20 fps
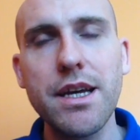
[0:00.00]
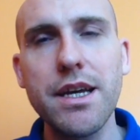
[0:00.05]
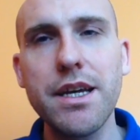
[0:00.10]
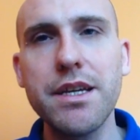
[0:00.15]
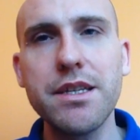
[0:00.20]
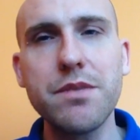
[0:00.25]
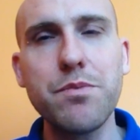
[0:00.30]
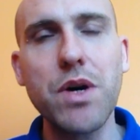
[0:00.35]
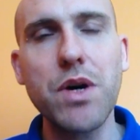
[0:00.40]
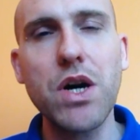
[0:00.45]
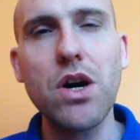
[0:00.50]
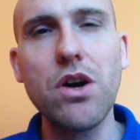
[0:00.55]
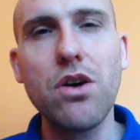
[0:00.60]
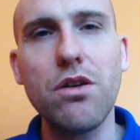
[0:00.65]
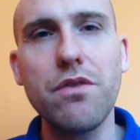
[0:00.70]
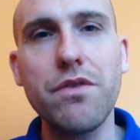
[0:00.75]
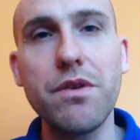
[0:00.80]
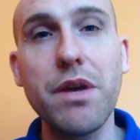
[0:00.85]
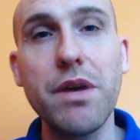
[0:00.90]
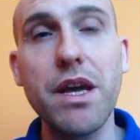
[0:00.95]
is part
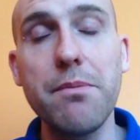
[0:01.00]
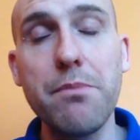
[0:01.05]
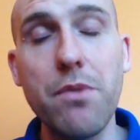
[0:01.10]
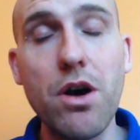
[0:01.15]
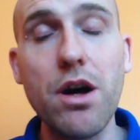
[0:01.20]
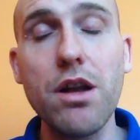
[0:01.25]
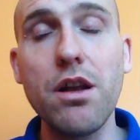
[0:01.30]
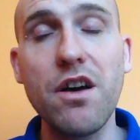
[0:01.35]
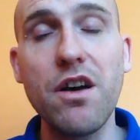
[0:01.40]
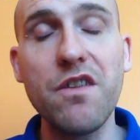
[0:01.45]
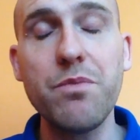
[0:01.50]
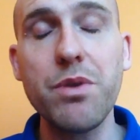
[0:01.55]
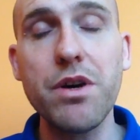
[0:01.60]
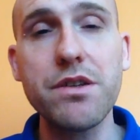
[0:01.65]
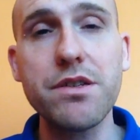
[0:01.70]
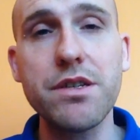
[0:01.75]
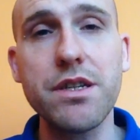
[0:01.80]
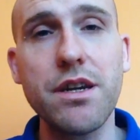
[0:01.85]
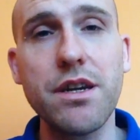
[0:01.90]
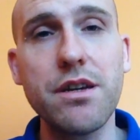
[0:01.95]
of in my life personally.